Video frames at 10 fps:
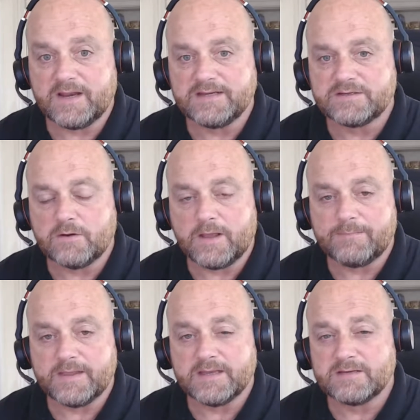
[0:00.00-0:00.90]
and it's got
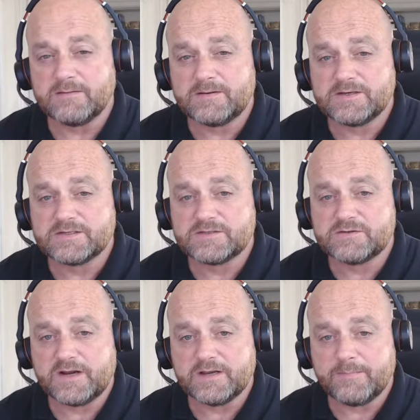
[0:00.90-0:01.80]
up there, just
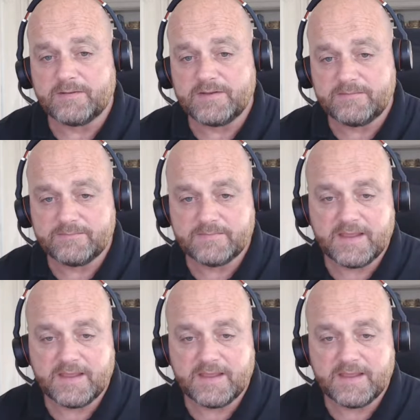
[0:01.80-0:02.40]
traded above it.